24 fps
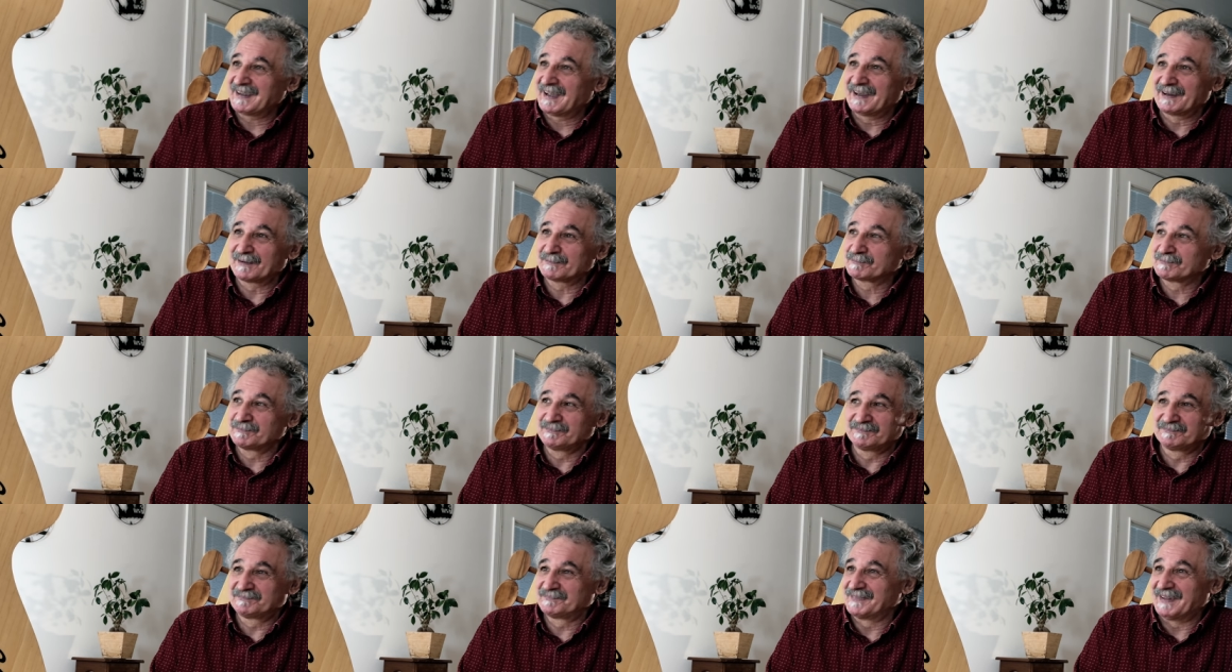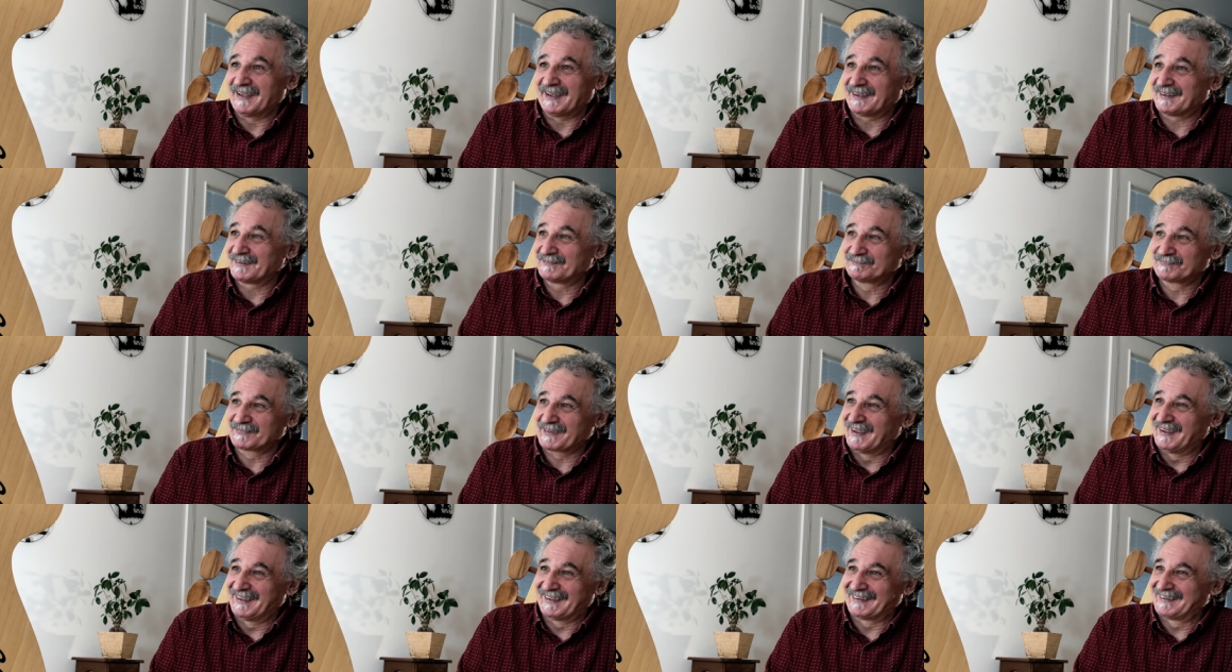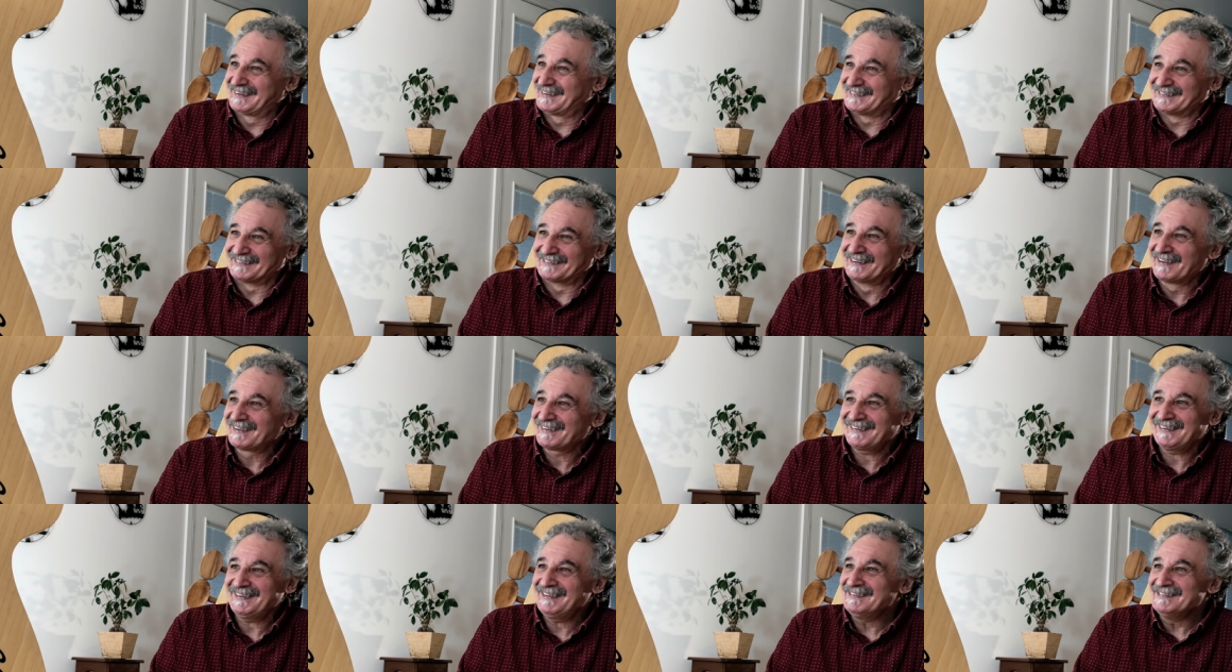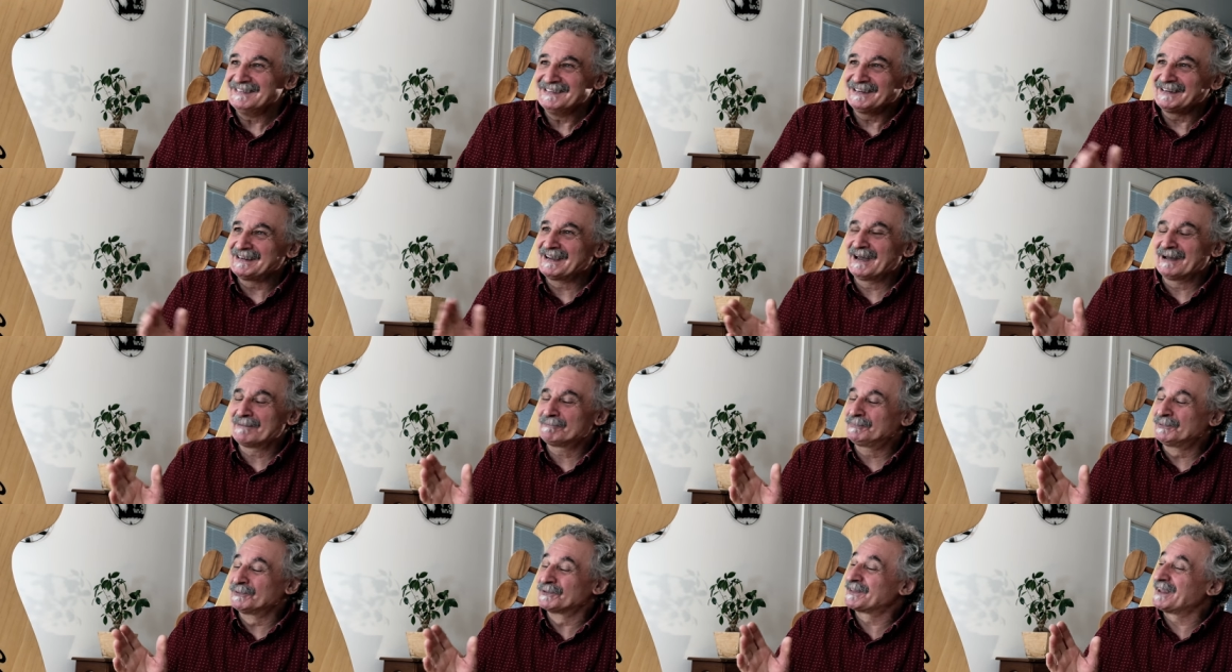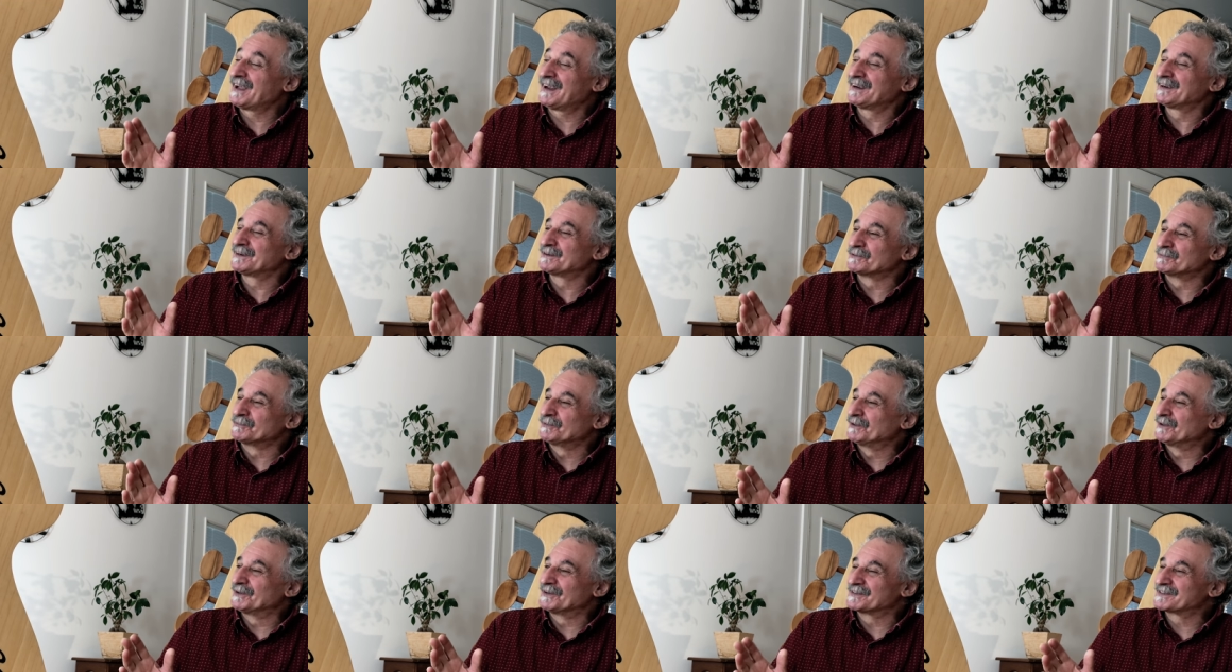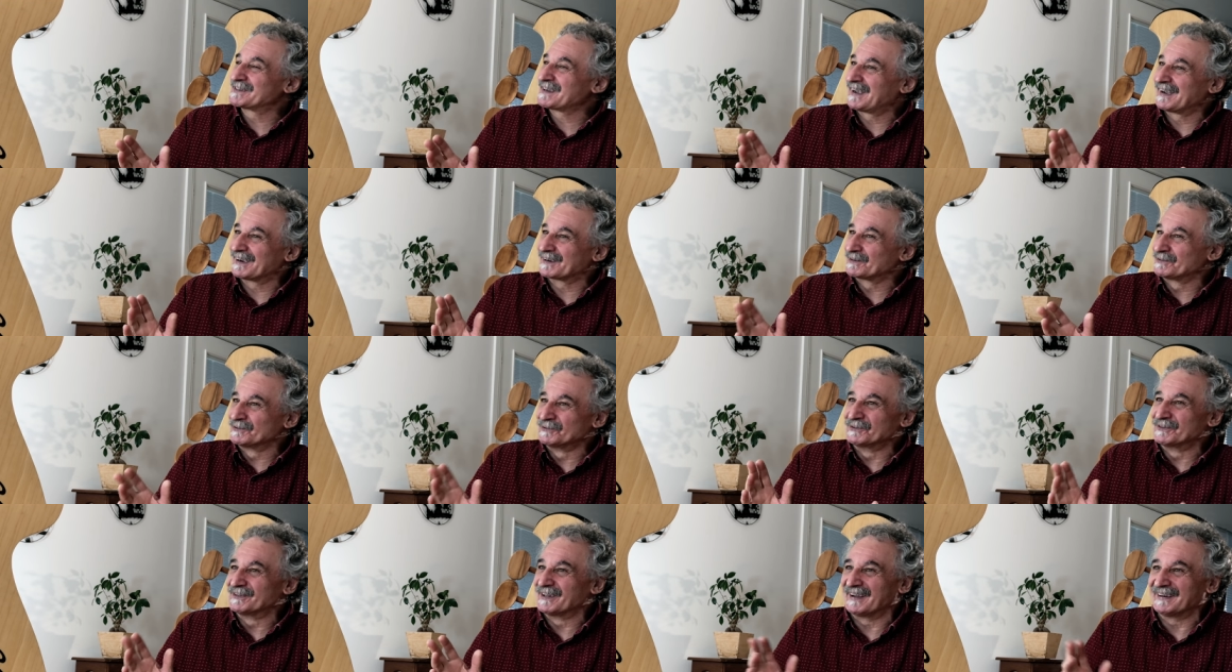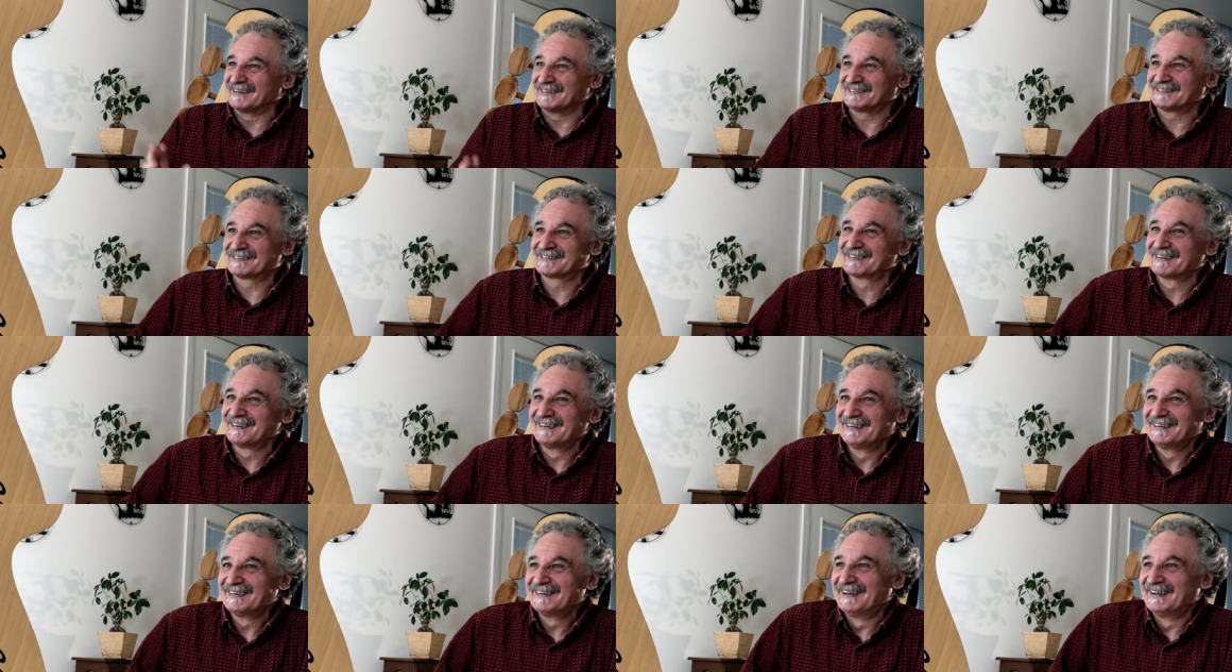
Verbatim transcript: can't, yeah, you can't put that into words. How good that is.